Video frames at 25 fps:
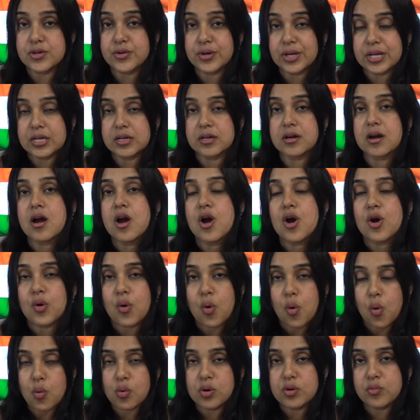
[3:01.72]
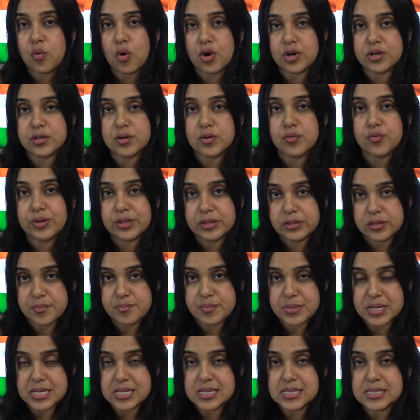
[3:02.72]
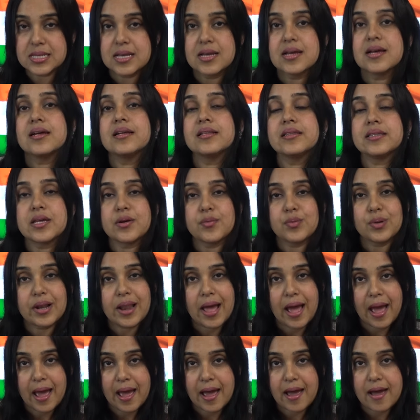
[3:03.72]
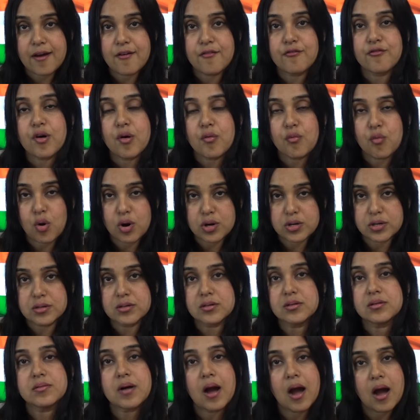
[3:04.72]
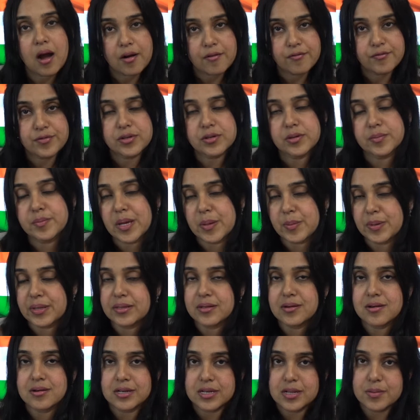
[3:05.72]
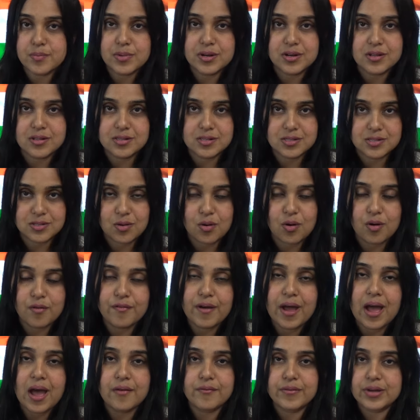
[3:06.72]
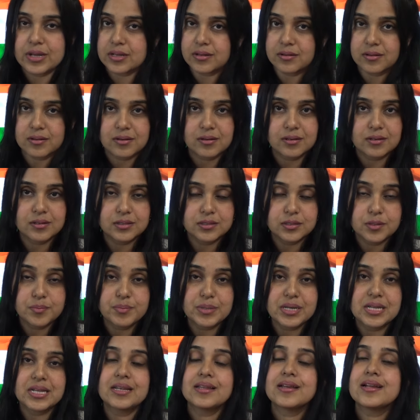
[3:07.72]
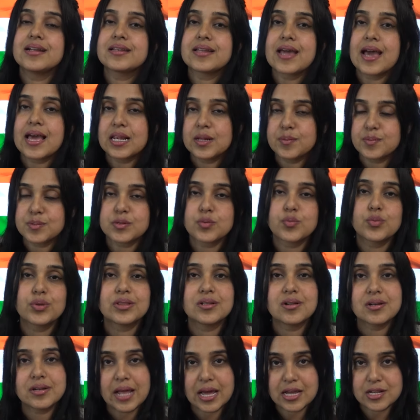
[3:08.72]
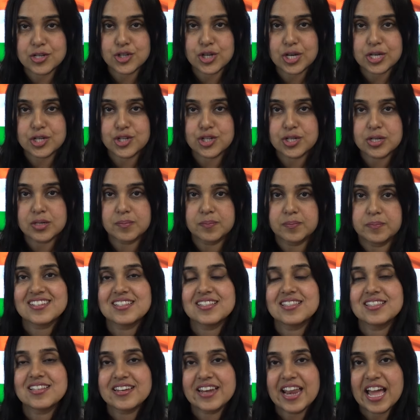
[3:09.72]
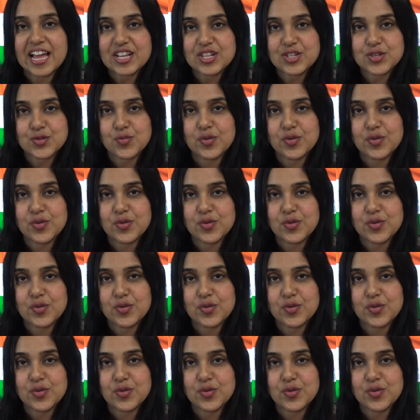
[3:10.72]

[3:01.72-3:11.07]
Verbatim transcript: drink cold water with the meals. They will have water after maybe 30 minutes of having the meal. It helps with the digestion. The next